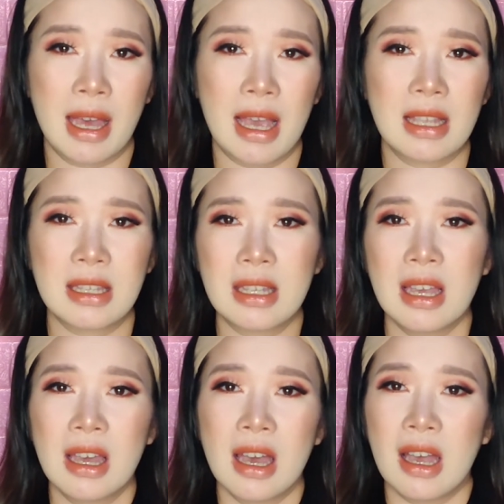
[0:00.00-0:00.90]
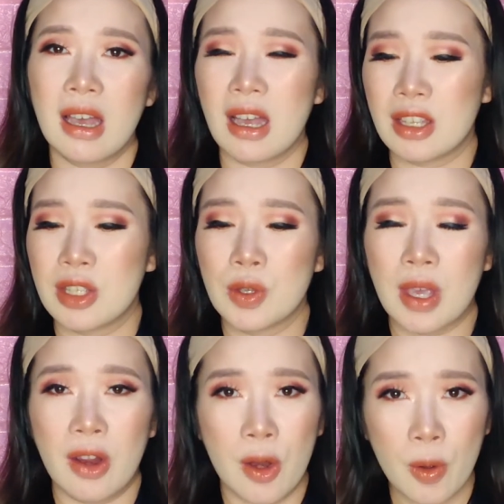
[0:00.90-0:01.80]
guys, as you
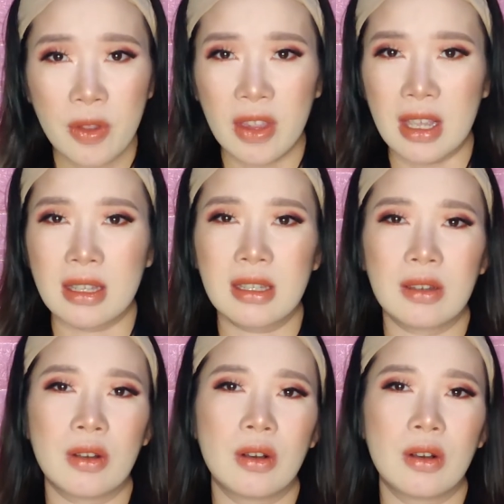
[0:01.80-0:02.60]
can notice,